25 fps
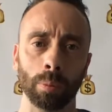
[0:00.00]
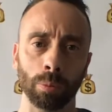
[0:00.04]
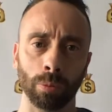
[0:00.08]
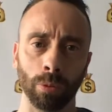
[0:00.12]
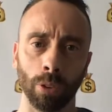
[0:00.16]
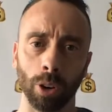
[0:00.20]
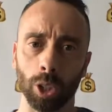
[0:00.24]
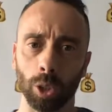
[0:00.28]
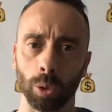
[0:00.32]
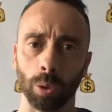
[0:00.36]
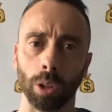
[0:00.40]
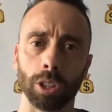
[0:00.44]

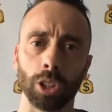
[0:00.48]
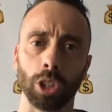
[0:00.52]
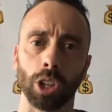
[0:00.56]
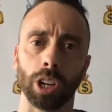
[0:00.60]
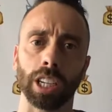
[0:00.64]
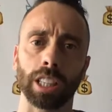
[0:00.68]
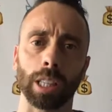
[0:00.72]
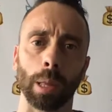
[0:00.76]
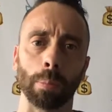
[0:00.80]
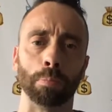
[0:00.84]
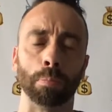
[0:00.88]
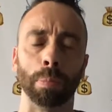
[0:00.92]
Let's look
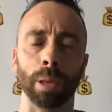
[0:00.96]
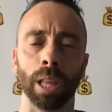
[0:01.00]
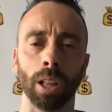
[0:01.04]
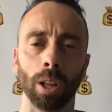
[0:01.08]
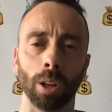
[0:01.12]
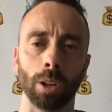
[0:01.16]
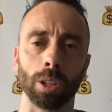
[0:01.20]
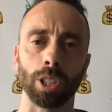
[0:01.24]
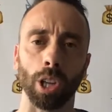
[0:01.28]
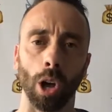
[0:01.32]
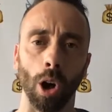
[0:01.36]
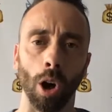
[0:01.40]
at the
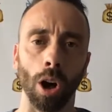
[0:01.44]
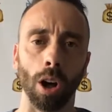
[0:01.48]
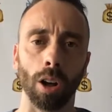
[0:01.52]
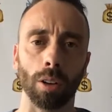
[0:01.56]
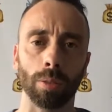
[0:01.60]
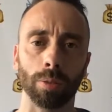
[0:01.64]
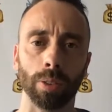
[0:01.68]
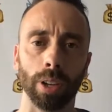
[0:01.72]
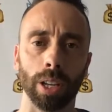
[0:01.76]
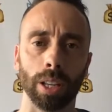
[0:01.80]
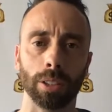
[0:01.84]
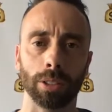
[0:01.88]
Bills
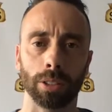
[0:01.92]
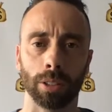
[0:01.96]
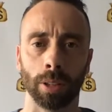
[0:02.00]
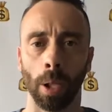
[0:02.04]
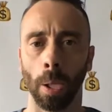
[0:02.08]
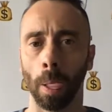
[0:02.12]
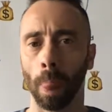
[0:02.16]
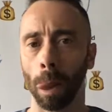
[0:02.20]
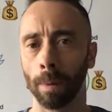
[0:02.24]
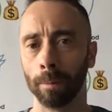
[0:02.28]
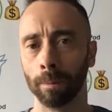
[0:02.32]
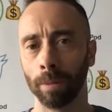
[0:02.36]
offense
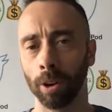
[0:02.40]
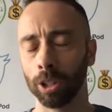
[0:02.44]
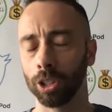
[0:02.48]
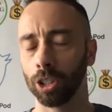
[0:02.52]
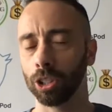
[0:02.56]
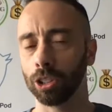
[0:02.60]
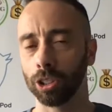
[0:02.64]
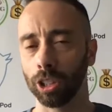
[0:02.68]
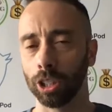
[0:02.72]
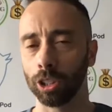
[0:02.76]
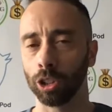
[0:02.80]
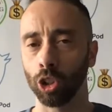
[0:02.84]

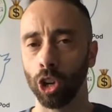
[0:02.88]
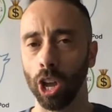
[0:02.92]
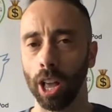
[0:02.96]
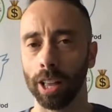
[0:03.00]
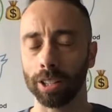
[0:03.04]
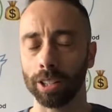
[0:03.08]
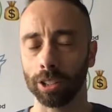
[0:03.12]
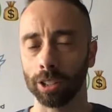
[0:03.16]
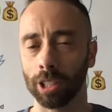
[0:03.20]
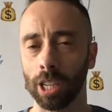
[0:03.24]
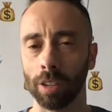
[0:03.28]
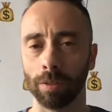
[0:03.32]
versus the
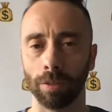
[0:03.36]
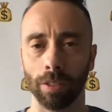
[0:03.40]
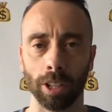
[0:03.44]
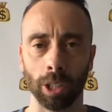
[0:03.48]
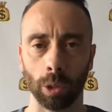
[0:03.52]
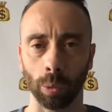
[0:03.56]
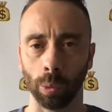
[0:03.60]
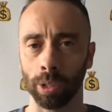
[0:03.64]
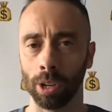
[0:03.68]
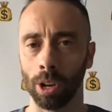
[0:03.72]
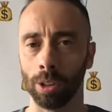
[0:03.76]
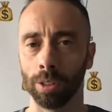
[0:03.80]
Jets
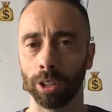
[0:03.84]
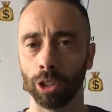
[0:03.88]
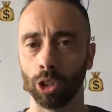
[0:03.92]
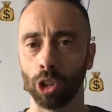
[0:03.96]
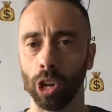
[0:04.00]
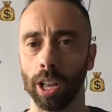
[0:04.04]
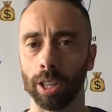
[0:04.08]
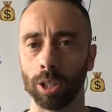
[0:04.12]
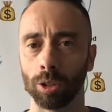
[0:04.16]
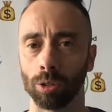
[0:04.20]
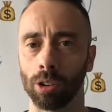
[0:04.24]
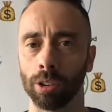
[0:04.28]
defense. We know the
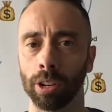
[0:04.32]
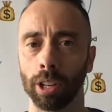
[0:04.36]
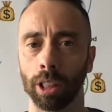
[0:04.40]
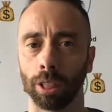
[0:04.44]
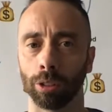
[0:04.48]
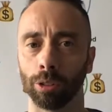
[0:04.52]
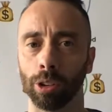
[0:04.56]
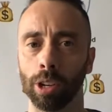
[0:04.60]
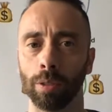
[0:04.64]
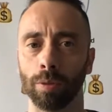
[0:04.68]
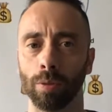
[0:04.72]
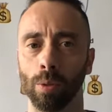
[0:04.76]
Jets run a
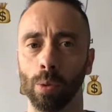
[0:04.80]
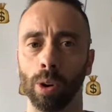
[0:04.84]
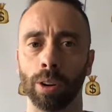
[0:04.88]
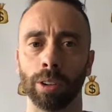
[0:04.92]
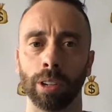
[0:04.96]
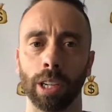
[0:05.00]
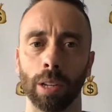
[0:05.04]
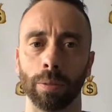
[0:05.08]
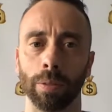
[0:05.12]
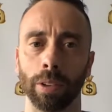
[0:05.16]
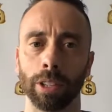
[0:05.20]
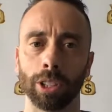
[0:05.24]
3-4
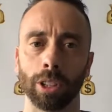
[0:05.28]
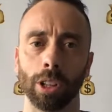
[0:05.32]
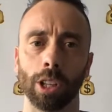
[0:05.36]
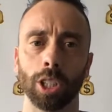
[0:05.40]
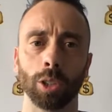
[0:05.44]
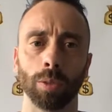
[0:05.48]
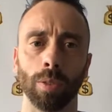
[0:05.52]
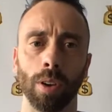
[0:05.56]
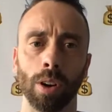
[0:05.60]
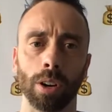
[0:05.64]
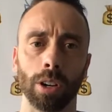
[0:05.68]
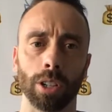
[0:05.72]
defense. Let's
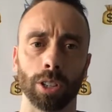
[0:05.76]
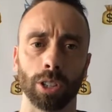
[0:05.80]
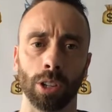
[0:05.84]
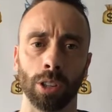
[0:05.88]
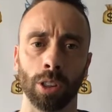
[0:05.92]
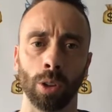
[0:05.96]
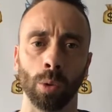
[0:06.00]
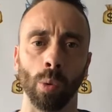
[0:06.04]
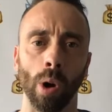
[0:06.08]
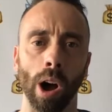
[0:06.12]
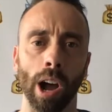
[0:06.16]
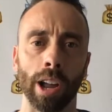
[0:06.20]
focus on
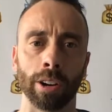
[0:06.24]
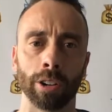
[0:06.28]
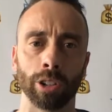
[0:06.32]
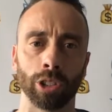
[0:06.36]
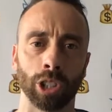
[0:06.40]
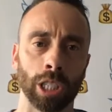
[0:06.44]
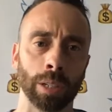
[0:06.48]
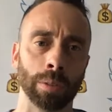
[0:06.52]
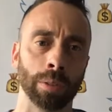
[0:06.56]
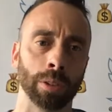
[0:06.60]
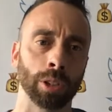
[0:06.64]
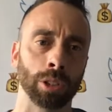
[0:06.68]
the wide
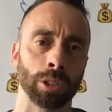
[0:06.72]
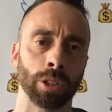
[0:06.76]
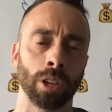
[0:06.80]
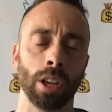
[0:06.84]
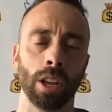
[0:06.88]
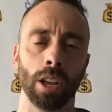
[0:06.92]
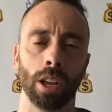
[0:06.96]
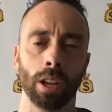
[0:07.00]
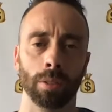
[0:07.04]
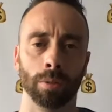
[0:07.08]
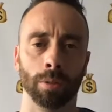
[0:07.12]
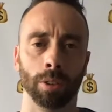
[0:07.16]
receivers
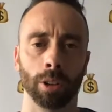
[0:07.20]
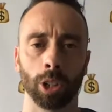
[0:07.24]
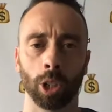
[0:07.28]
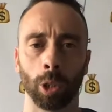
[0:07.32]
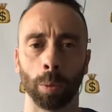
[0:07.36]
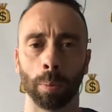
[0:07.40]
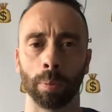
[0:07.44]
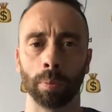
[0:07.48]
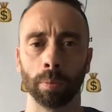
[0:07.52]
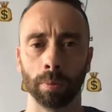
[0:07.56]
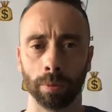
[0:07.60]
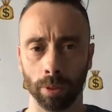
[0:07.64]

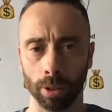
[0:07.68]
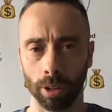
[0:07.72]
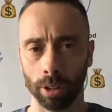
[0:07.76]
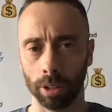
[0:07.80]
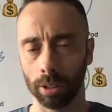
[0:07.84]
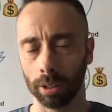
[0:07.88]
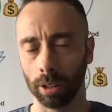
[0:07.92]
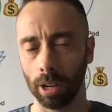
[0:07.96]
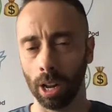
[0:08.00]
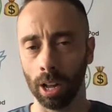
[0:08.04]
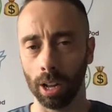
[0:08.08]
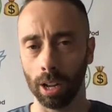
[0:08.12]
first
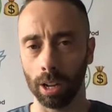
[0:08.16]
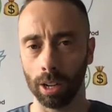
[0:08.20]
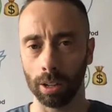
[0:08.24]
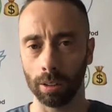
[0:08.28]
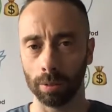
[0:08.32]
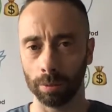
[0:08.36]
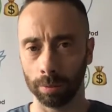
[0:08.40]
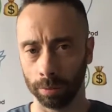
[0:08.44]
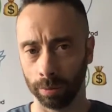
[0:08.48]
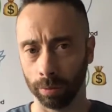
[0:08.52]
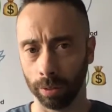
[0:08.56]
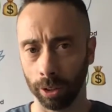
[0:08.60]

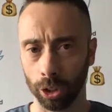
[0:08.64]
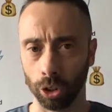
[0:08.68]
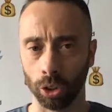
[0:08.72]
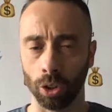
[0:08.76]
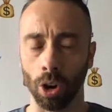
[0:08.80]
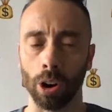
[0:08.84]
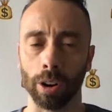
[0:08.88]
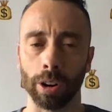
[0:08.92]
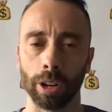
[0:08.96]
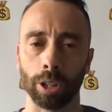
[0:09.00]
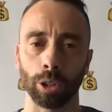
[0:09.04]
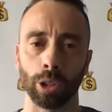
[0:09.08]
for
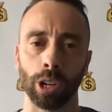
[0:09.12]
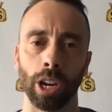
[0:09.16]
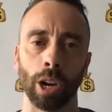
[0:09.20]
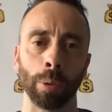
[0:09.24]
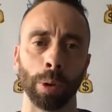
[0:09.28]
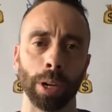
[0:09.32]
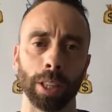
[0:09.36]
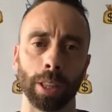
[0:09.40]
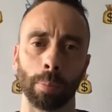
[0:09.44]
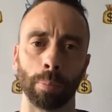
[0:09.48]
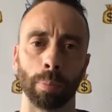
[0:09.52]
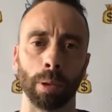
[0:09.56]
starters here. We've
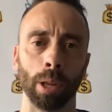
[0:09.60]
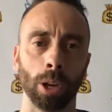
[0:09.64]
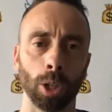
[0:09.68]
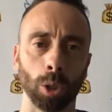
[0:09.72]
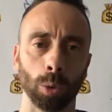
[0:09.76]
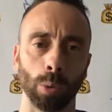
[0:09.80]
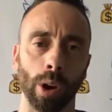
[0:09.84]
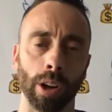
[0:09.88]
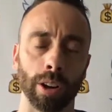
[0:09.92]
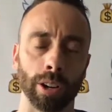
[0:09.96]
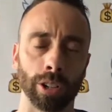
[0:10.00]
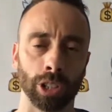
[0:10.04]
got the Bills
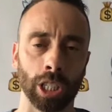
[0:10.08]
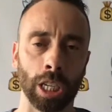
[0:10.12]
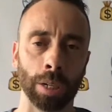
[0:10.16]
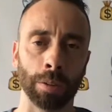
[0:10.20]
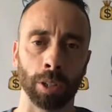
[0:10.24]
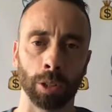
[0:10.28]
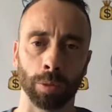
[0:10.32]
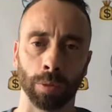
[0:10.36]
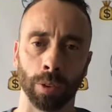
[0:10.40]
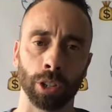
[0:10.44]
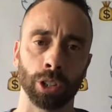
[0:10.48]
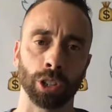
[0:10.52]
wide
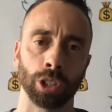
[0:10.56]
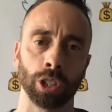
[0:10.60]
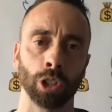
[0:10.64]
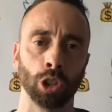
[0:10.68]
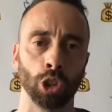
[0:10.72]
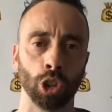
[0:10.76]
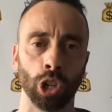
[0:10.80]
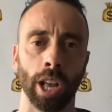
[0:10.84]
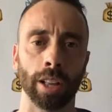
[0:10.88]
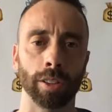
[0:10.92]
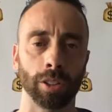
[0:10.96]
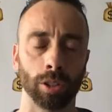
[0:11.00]
receivers versus the
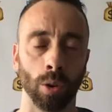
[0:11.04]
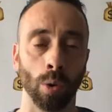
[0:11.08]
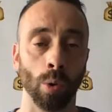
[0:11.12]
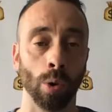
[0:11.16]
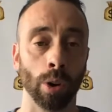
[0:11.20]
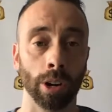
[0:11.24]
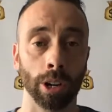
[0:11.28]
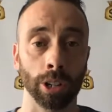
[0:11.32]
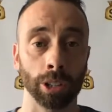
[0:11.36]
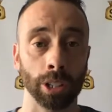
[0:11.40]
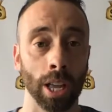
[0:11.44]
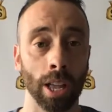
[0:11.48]
Jets
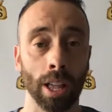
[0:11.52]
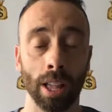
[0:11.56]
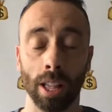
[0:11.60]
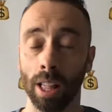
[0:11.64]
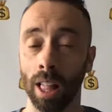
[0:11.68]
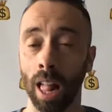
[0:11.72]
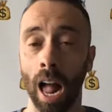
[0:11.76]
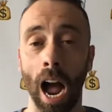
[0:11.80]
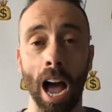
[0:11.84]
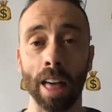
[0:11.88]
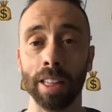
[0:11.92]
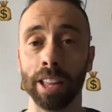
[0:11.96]
corners.
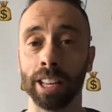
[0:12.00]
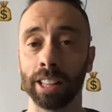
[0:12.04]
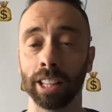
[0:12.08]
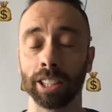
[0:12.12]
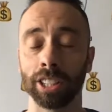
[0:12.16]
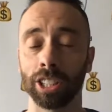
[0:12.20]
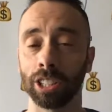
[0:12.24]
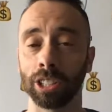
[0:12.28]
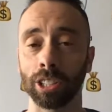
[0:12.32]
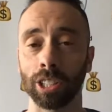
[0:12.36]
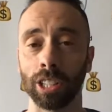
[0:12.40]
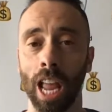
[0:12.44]
I think this
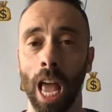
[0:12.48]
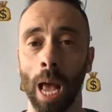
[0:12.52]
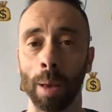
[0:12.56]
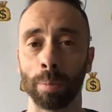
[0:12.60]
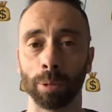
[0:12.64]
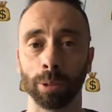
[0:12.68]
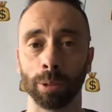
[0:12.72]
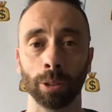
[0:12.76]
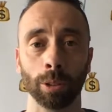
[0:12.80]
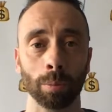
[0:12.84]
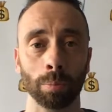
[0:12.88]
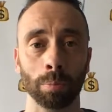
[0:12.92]
is an
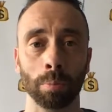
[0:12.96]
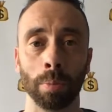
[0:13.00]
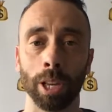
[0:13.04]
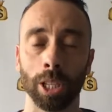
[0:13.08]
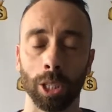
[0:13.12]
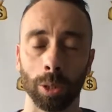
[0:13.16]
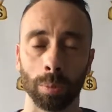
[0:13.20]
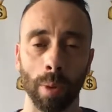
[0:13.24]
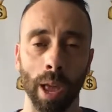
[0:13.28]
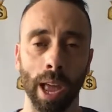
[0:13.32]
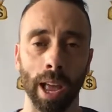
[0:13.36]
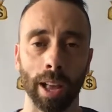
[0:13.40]
absolute
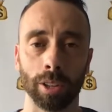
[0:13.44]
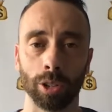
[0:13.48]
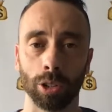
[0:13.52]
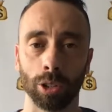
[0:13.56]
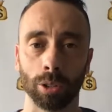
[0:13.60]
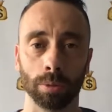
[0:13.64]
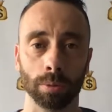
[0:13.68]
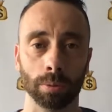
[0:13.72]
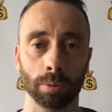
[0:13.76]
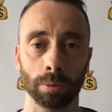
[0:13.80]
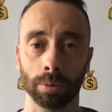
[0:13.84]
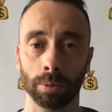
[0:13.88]

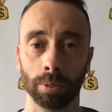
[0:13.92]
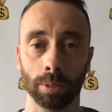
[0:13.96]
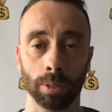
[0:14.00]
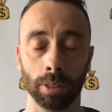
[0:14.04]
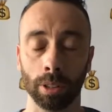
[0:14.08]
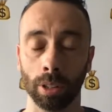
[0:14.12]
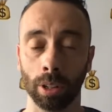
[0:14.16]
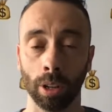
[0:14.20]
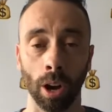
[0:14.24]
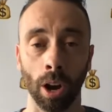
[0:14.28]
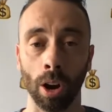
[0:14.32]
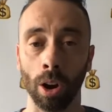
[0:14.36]
mismatch
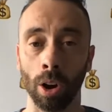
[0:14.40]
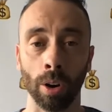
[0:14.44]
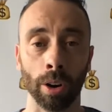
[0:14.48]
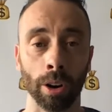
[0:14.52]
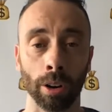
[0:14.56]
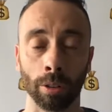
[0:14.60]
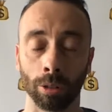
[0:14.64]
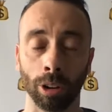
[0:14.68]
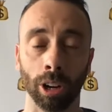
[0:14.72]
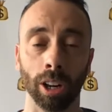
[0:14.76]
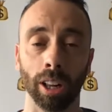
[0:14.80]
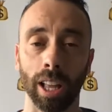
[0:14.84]
on a
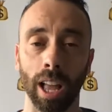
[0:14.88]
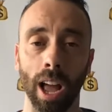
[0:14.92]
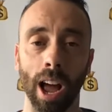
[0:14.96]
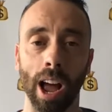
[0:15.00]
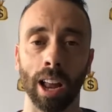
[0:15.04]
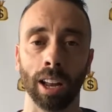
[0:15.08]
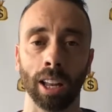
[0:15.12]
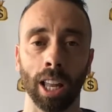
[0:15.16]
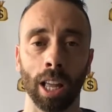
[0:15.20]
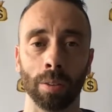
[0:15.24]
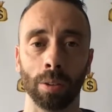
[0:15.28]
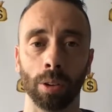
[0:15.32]
really high
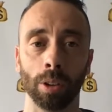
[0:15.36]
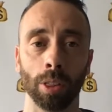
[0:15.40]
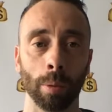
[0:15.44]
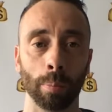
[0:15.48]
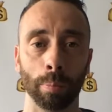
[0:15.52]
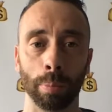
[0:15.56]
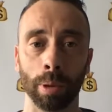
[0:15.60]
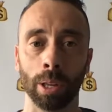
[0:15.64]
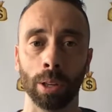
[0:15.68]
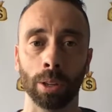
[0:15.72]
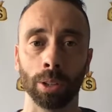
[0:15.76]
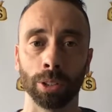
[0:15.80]
level. The
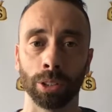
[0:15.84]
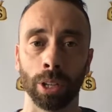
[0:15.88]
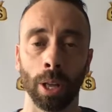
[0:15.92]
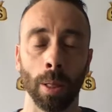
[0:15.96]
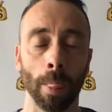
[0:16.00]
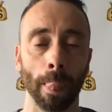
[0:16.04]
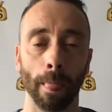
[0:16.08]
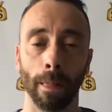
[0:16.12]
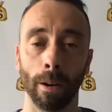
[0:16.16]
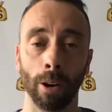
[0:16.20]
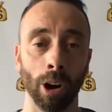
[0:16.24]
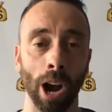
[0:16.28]
Bills
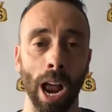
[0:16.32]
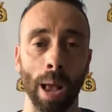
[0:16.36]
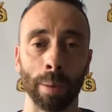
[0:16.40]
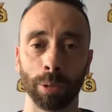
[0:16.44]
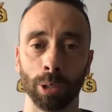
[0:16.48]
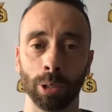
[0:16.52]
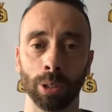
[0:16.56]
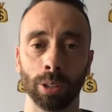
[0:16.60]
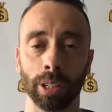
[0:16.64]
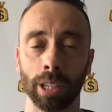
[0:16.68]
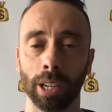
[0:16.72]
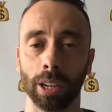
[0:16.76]
are
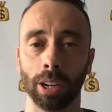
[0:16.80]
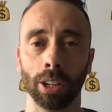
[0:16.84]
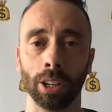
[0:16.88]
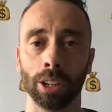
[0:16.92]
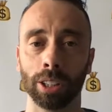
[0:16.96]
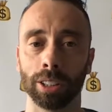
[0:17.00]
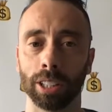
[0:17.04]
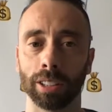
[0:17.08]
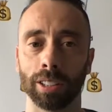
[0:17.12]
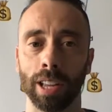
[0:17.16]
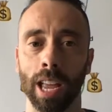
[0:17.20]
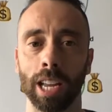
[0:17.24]
absolutely going to look
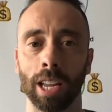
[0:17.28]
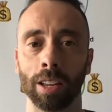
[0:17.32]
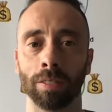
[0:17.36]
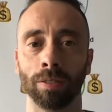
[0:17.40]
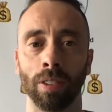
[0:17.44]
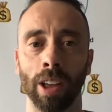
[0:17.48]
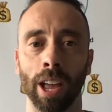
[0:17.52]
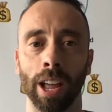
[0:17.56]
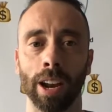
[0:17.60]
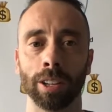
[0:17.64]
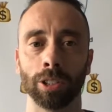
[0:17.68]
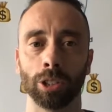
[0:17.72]
to take
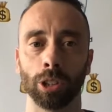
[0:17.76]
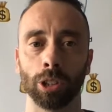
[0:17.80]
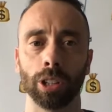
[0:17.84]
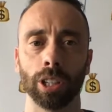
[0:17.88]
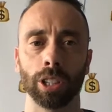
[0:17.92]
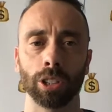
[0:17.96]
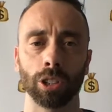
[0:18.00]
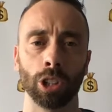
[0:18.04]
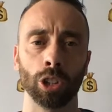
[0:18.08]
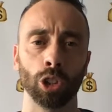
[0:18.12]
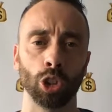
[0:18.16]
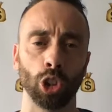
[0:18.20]
advantage of
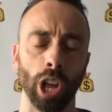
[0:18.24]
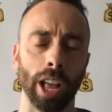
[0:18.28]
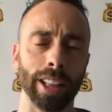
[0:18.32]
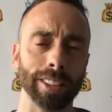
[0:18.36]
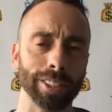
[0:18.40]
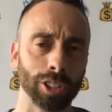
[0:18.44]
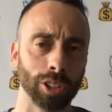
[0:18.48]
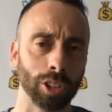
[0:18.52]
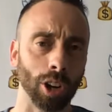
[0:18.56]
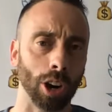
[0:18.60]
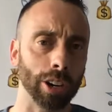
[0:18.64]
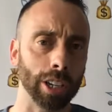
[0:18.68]
this. The Jets
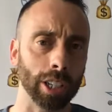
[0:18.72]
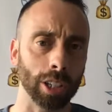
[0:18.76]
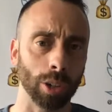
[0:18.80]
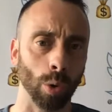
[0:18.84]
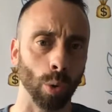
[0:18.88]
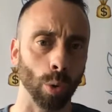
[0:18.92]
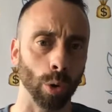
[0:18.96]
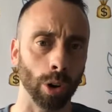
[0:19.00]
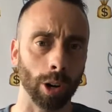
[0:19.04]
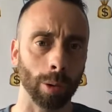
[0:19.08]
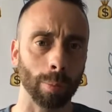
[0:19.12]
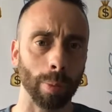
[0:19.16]
starting
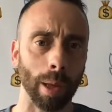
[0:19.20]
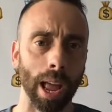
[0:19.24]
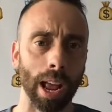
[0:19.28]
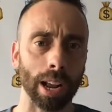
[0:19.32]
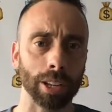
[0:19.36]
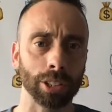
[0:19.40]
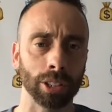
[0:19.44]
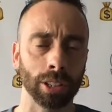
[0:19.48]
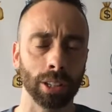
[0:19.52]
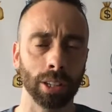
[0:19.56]
cornerbacks